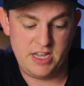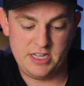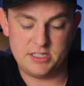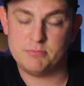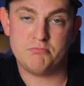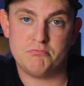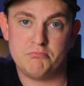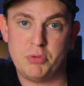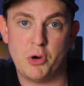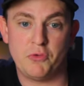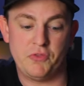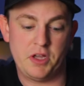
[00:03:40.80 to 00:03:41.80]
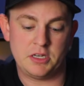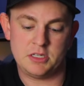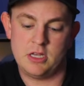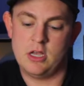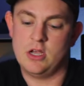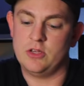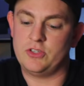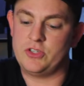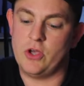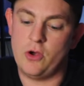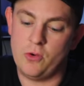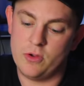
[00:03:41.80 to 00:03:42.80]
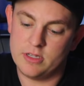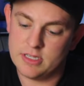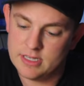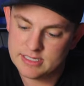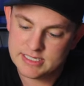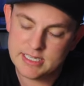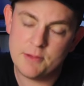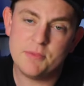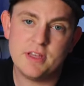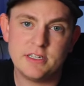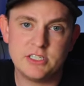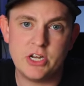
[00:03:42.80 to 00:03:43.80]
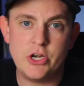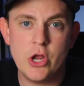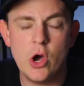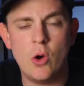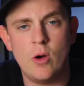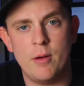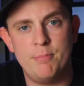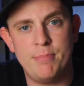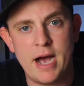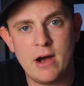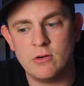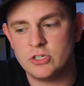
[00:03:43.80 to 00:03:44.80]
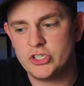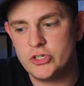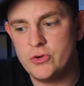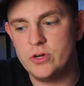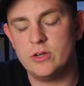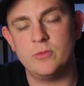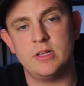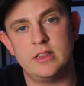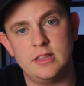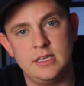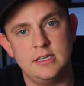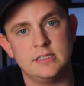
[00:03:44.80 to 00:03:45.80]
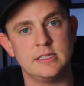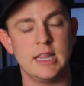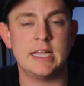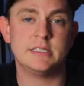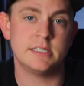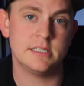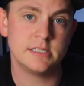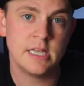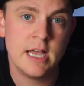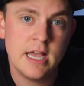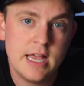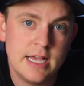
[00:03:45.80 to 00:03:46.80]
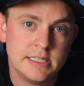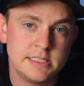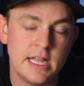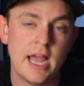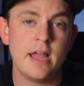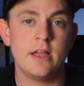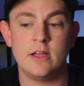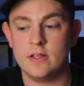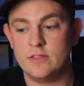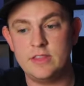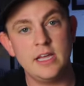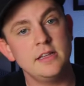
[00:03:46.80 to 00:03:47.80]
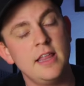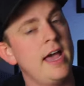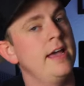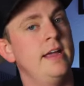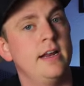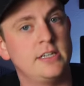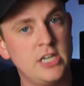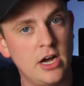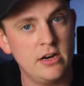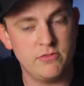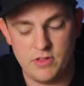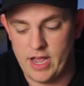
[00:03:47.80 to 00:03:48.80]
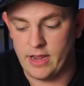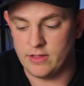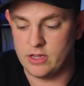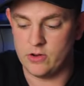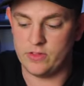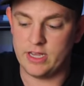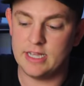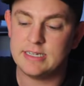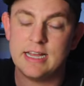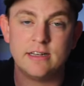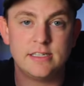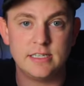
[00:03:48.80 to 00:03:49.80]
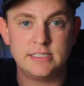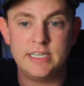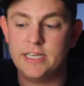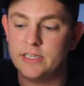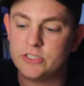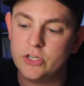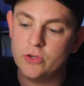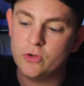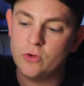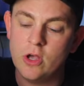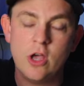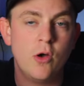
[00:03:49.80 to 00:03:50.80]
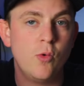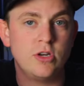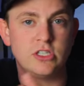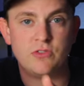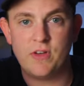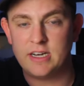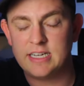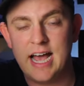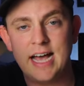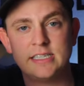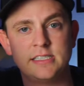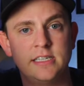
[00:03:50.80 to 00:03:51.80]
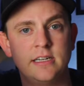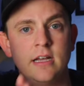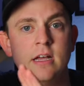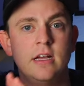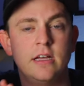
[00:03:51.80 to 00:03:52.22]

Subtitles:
It's perfect. So something to know about shooting with these lenses is that they let in a ton of light. You know, they get down to T2, which is fantastic,